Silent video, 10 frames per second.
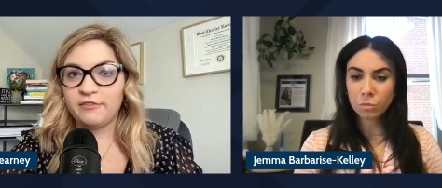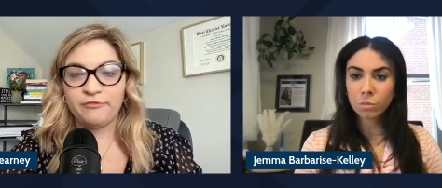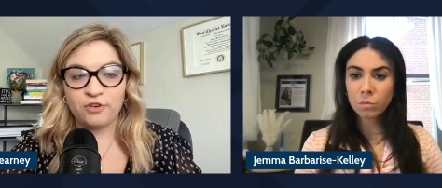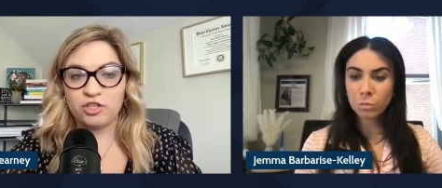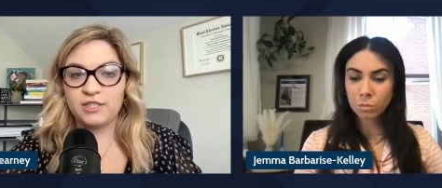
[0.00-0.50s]
Speaker 1: the
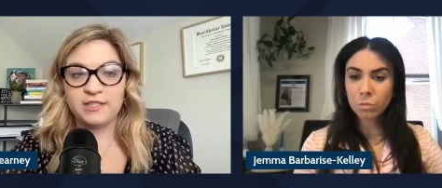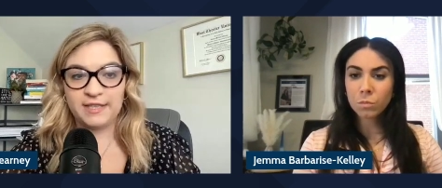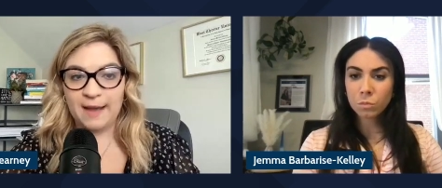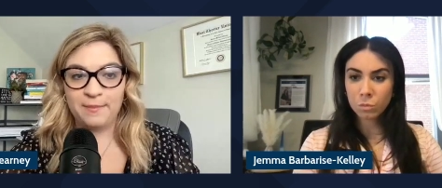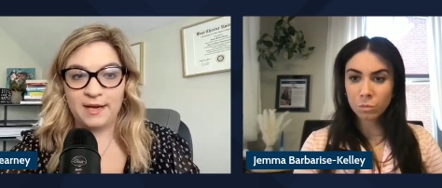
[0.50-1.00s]
first
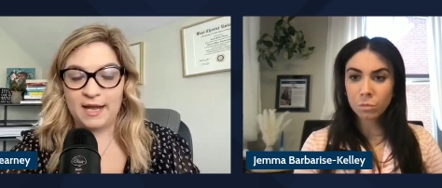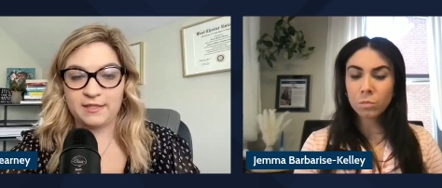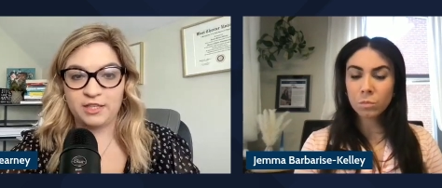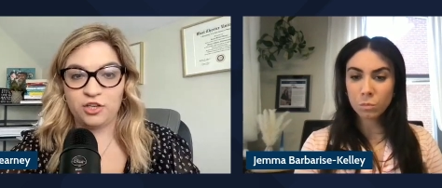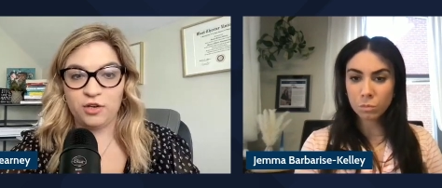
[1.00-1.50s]
step in
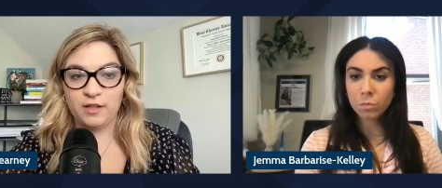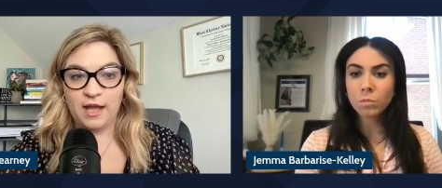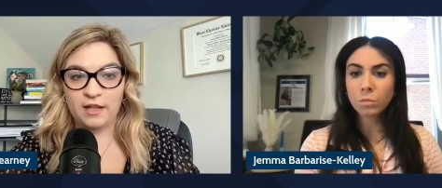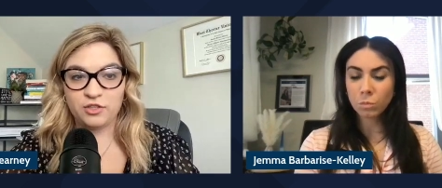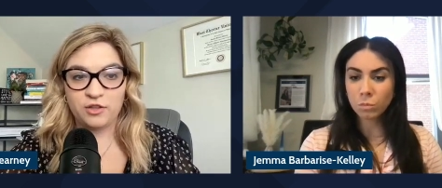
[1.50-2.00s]

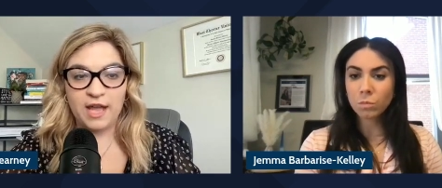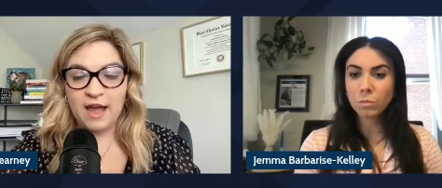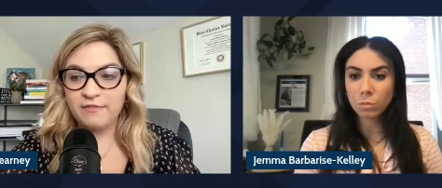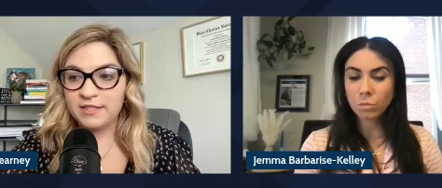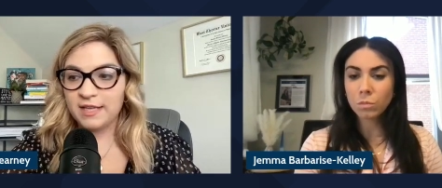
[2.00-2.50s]
executing that. So they
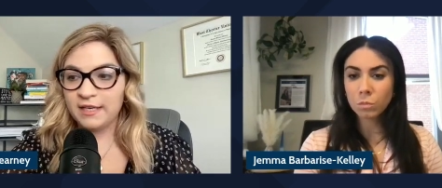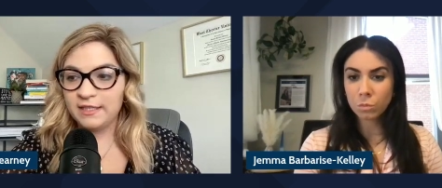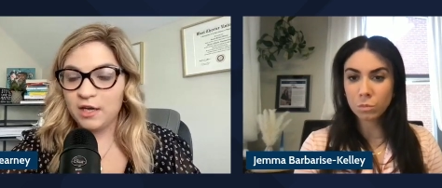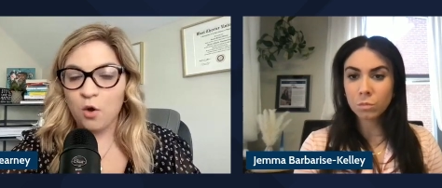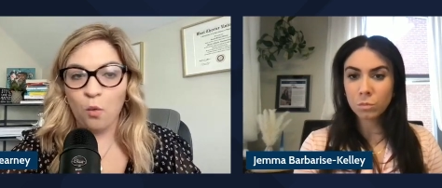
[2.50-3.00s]
have this
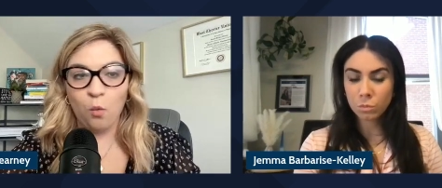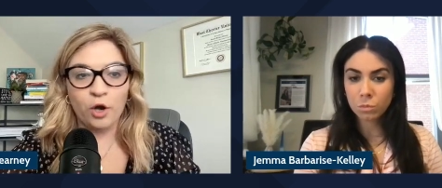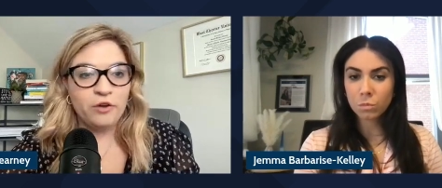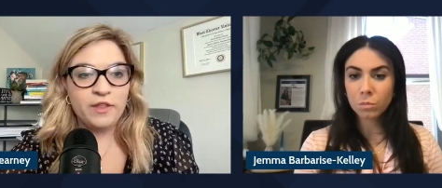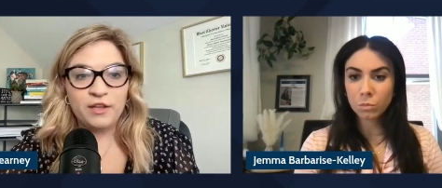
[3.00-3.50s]
idea,
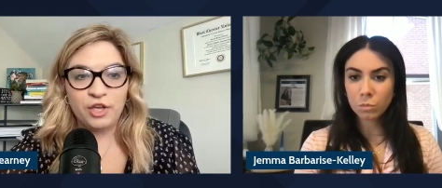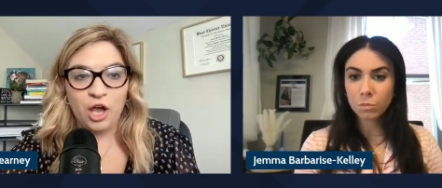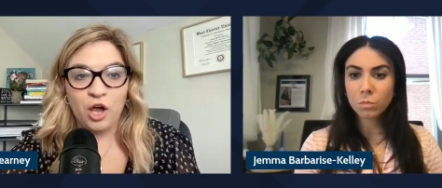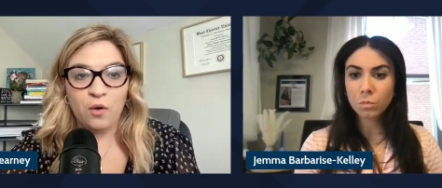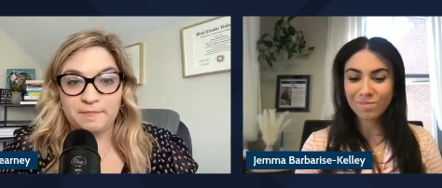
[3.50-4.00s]
where do they
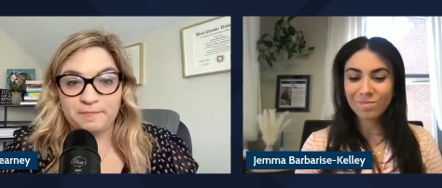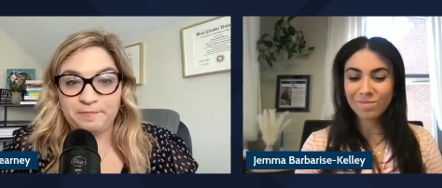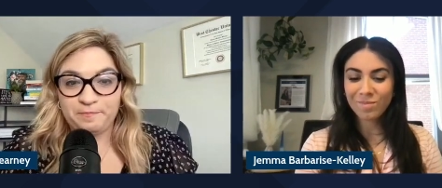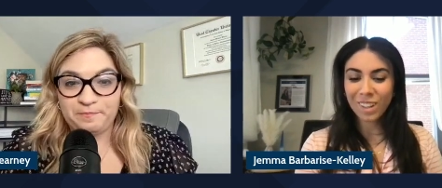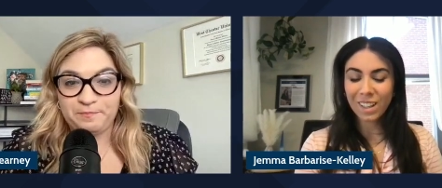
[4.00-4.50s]
go?
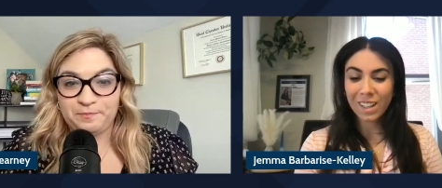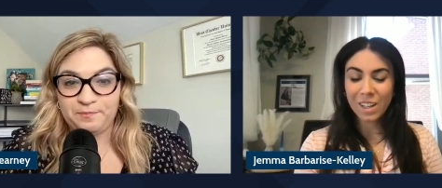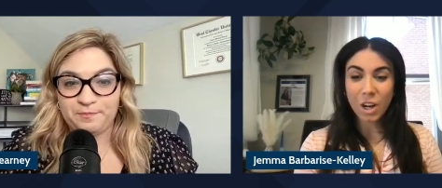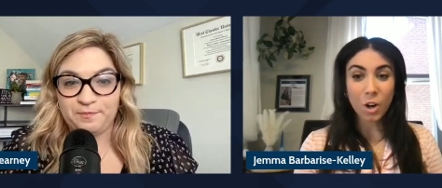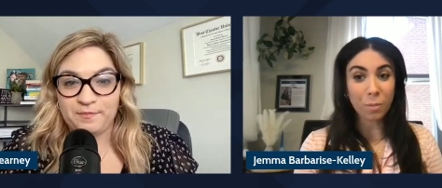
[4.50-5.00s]

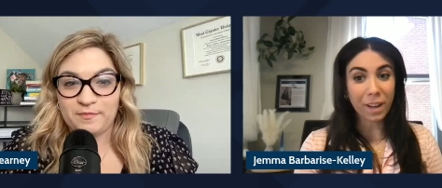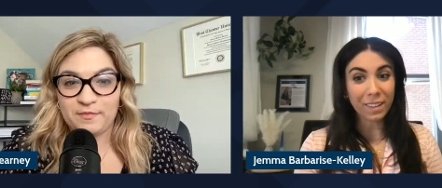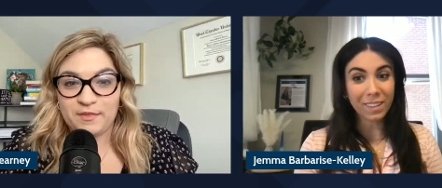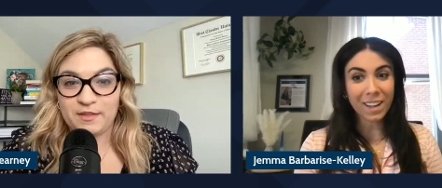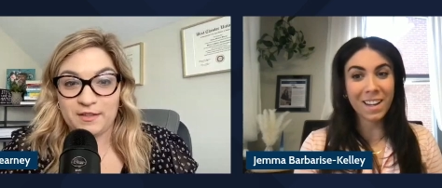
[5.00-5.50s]
Speaker 2: Oh
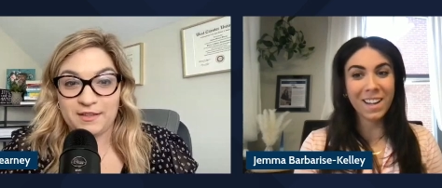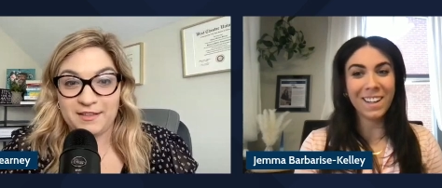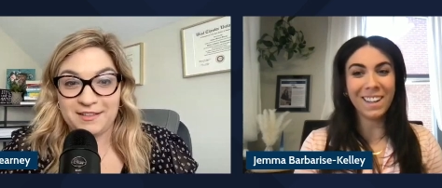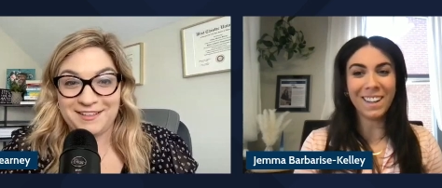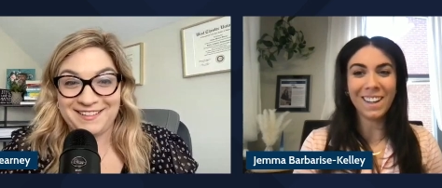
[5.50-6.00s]
man.
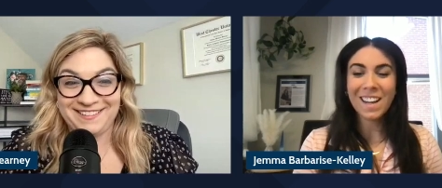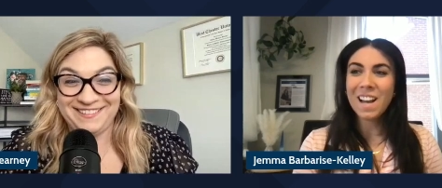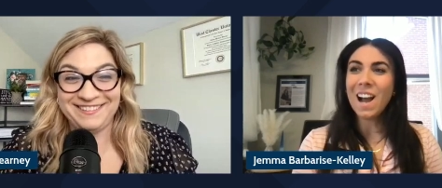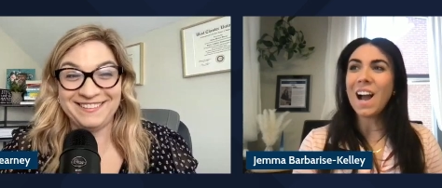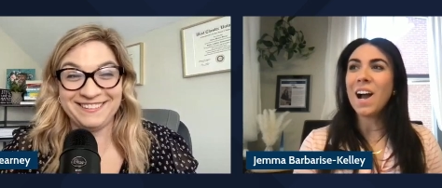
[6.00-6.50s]

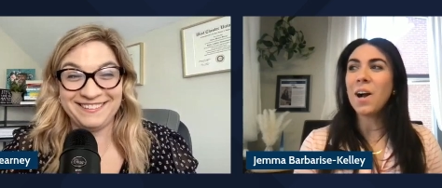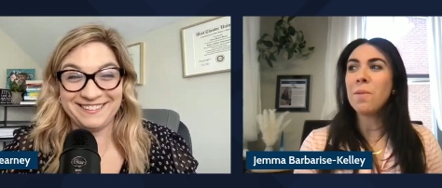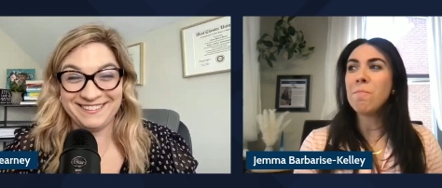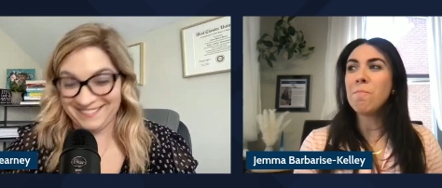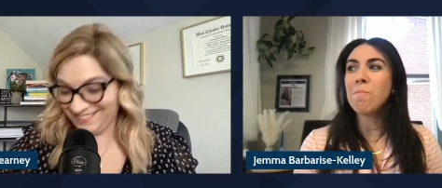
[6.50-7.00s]

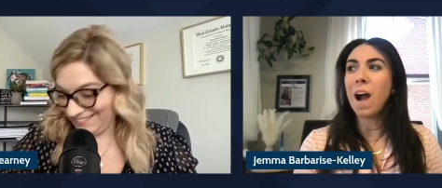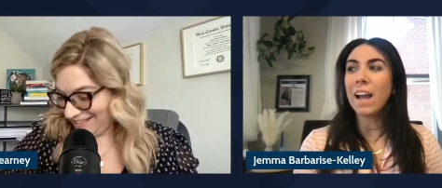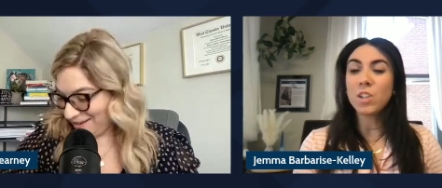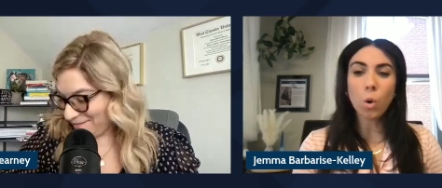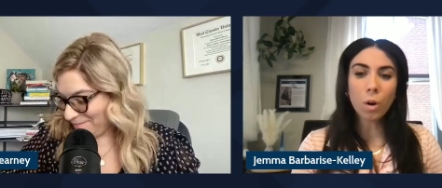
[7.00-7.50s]

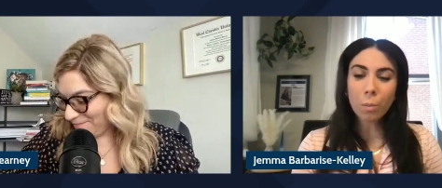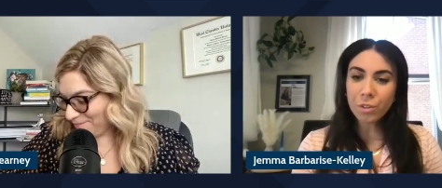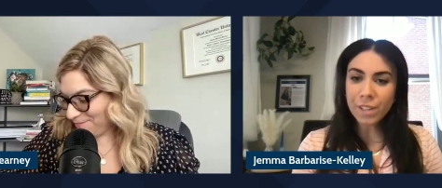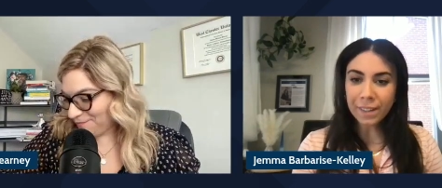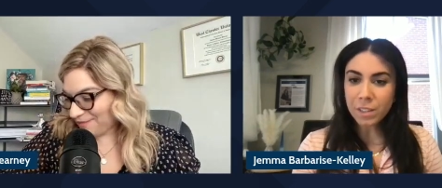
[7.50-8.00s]
I don't want to
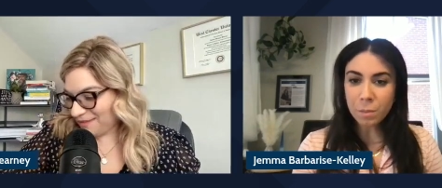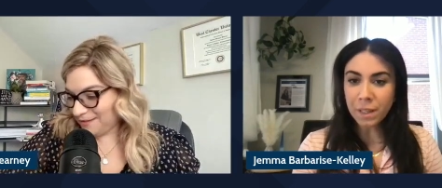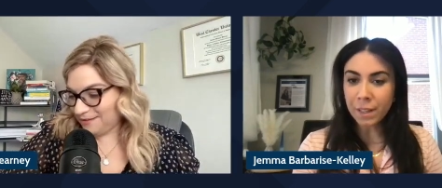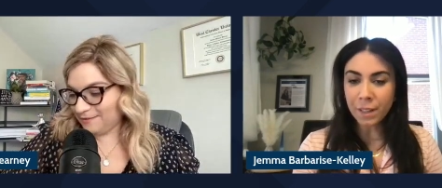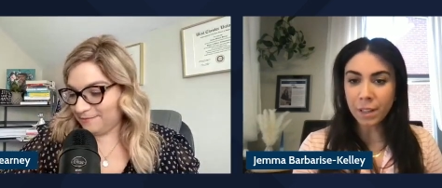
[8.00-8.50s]
pretend to
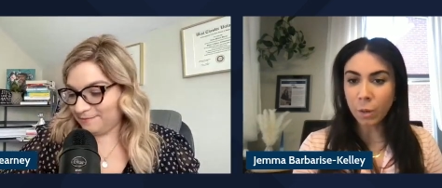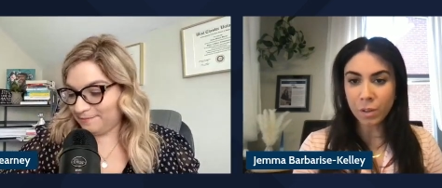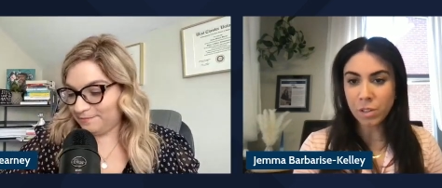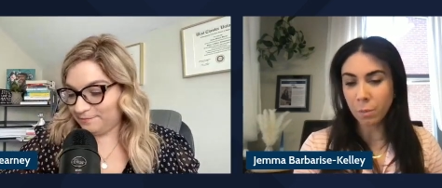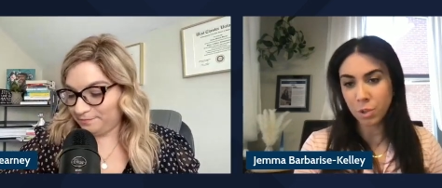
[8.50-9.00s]
be, you
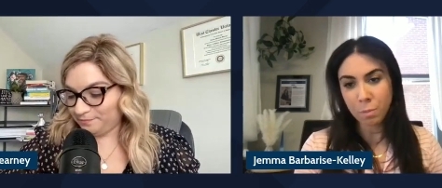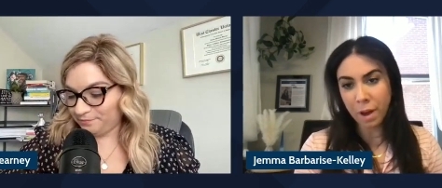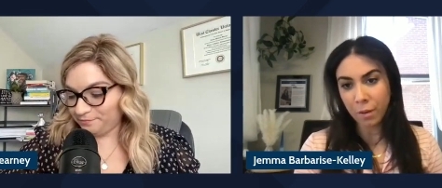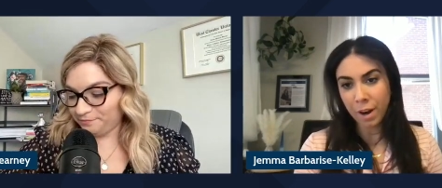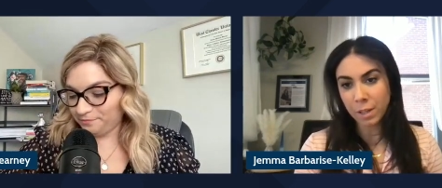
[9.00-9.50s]
know, a subject
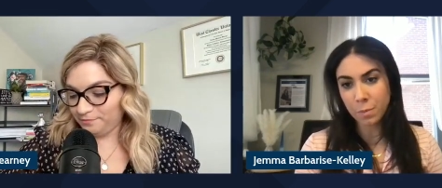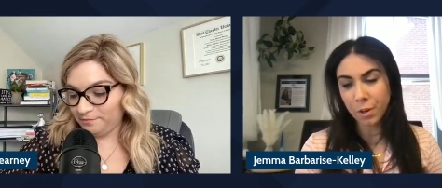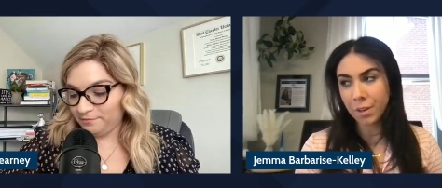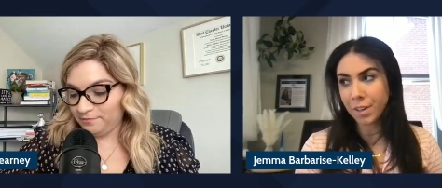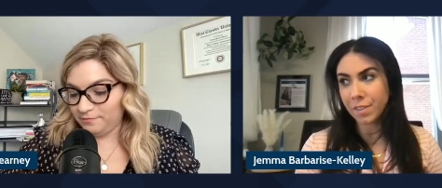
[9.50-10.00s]
matter
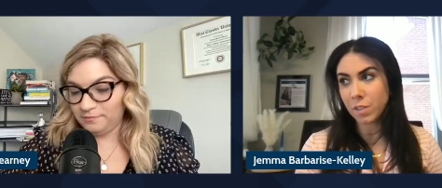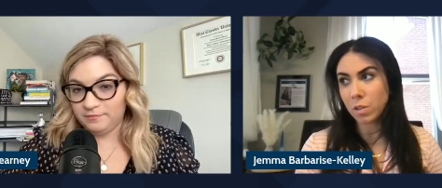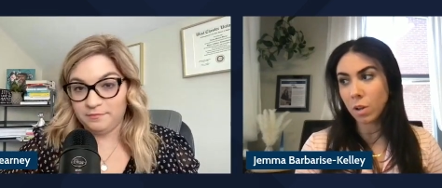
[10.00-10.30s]
expert, because